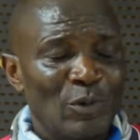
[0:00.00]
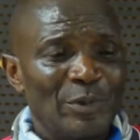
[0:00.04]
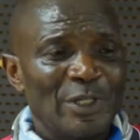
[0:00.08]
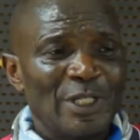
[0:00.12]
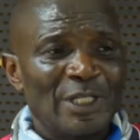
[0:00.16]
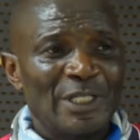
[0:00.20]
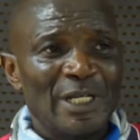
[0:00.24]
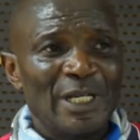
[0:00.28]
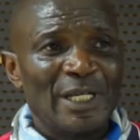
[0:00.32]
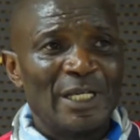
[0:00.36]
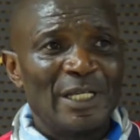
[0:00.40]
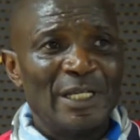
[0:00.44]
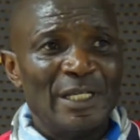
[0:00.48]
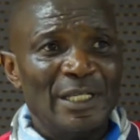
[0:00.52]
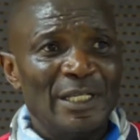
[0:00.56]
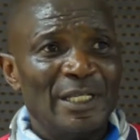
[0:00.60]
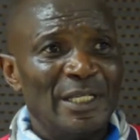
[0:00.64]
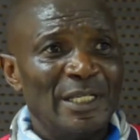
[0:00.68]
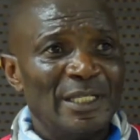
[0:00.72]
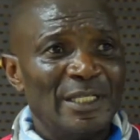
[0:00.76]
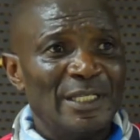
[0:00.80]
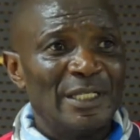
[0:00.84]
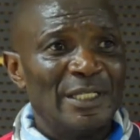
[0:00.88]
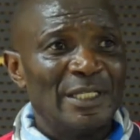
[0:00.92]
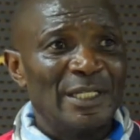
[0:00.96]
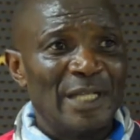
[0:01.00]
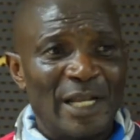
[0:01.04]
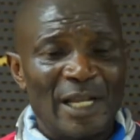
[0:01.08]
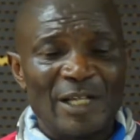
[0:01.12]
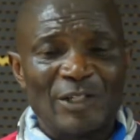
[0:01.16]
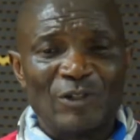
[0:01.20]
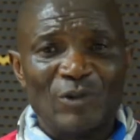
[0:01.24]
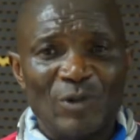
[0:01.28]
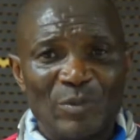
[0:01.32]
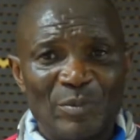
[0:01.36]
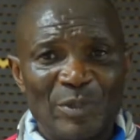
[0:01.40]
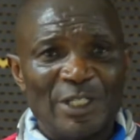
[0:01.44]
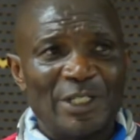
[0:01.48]
mistake in these
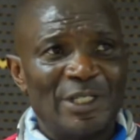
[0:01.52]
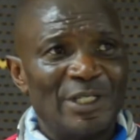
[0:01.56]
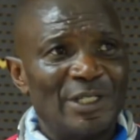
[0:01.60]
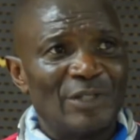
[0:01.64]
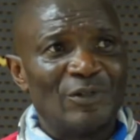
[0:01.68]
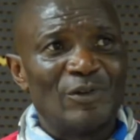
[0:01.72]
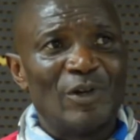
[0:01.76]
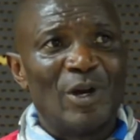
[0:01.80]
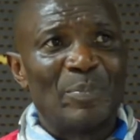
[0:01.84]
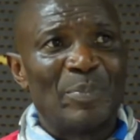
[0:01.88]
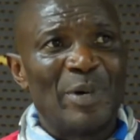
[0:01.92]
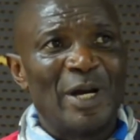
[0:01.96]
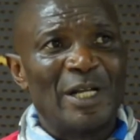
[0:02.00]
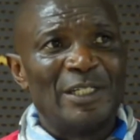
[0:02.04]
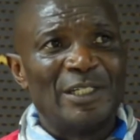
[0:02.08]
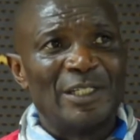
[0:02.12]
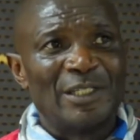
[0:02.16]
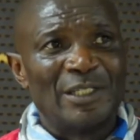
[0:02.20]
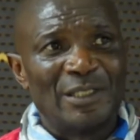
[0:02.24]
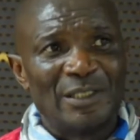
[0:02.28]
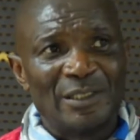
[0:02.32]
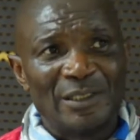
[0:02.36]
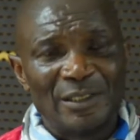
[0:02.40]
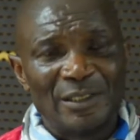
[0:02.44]
international matches, you are punished.